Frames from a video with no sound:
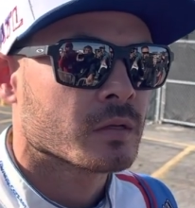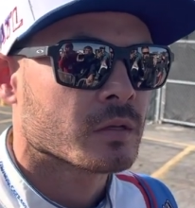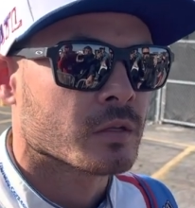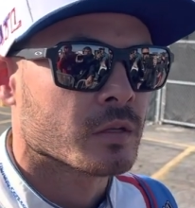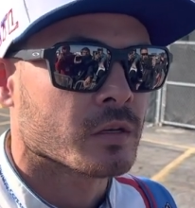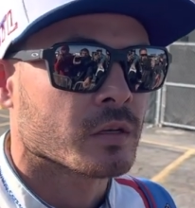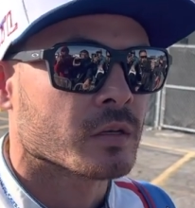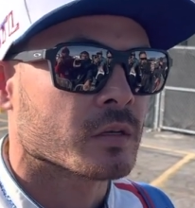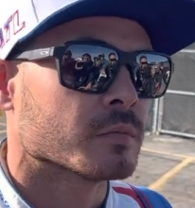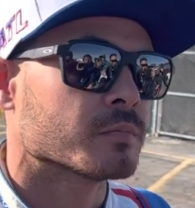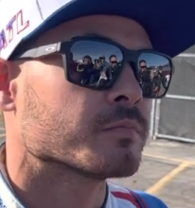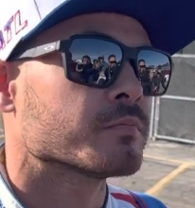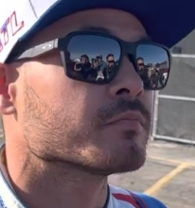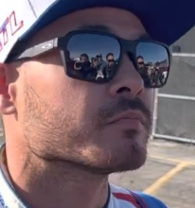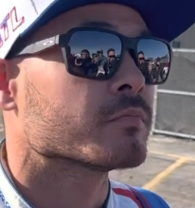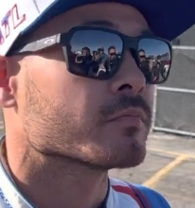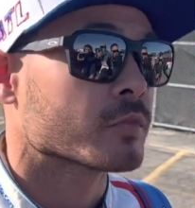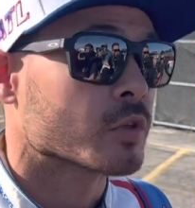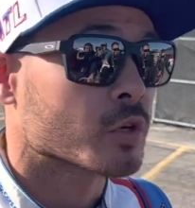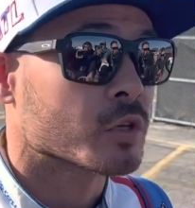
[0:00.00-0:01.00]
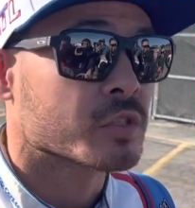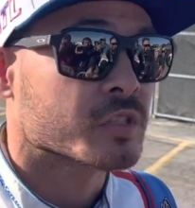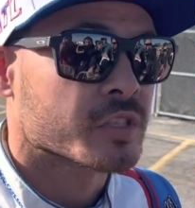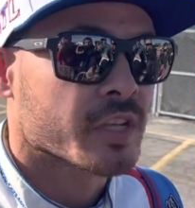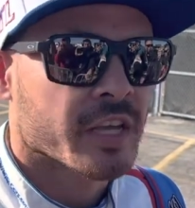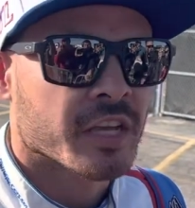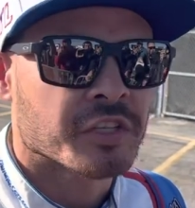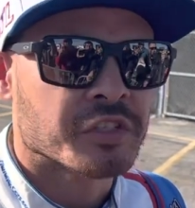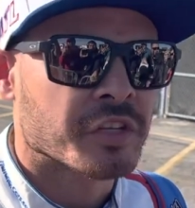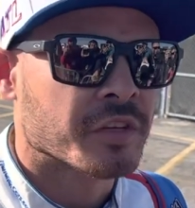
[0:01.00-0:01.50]
the third
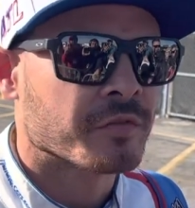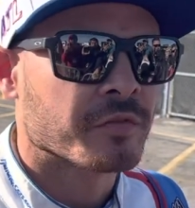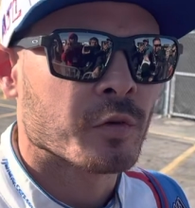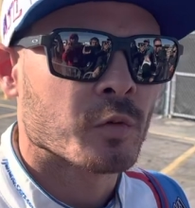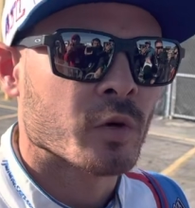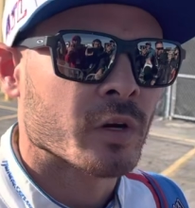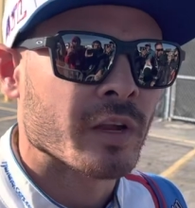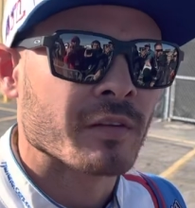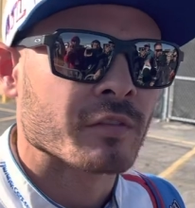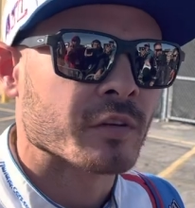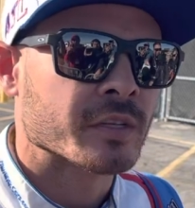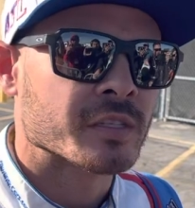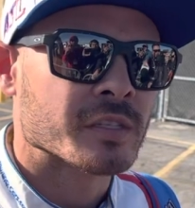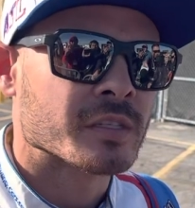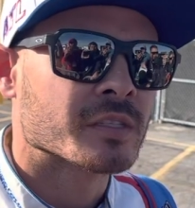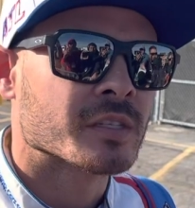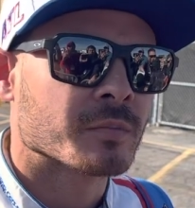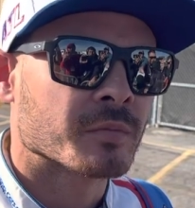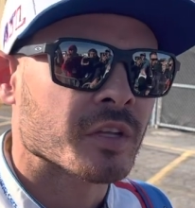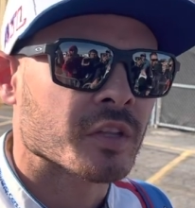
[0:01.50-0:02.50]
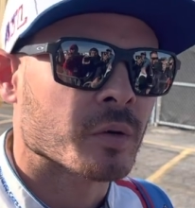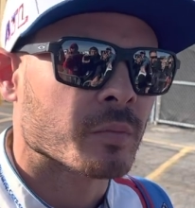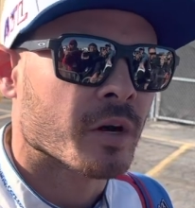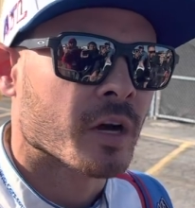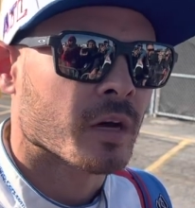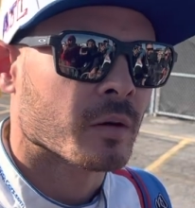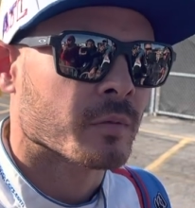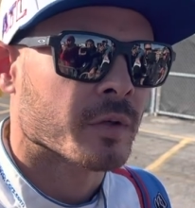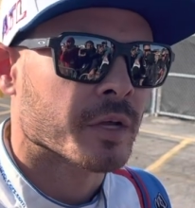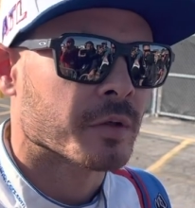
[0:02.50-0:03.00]
stage. and for whatever reason, it seemed like the
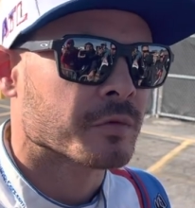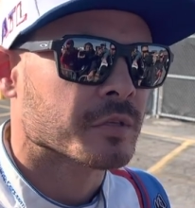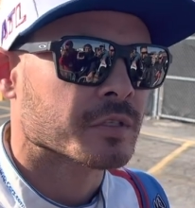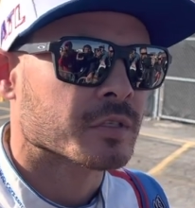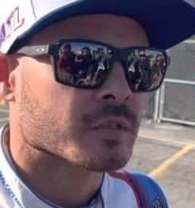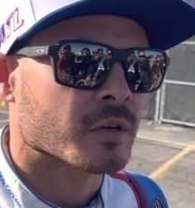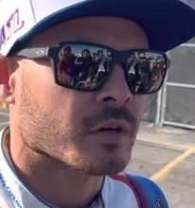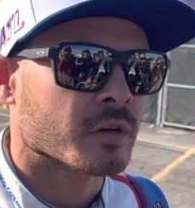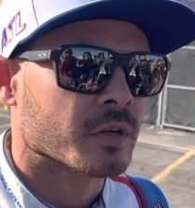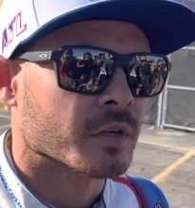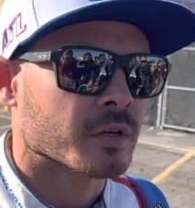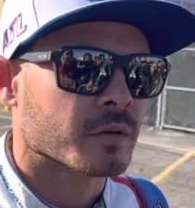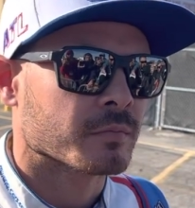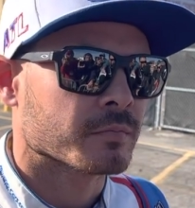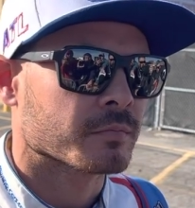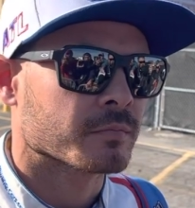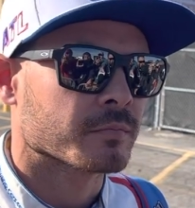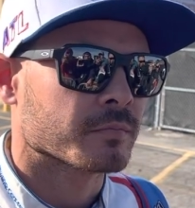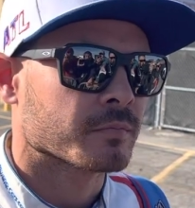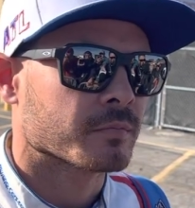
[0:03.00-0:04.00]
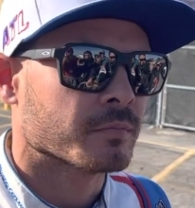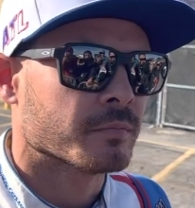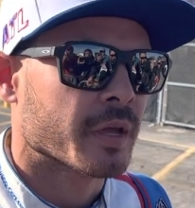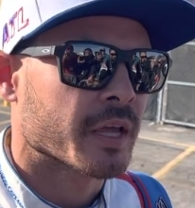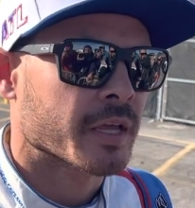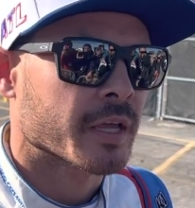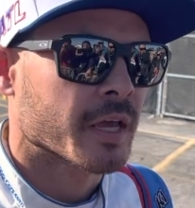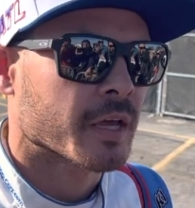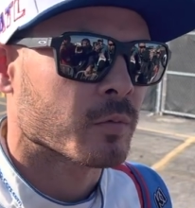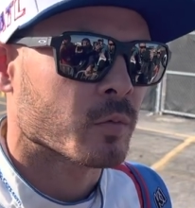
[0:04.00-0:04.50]
bottom lane was starting to
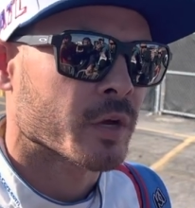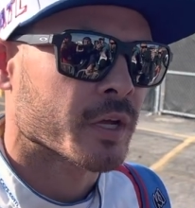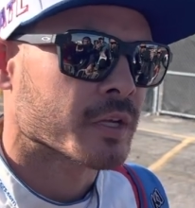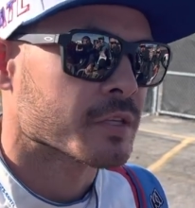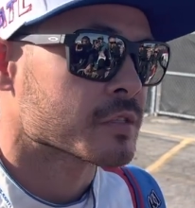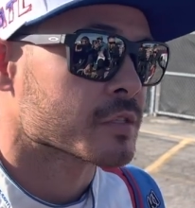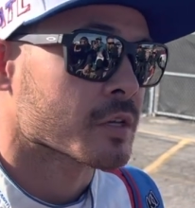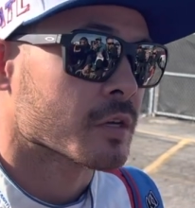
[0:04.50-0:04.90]
make headway.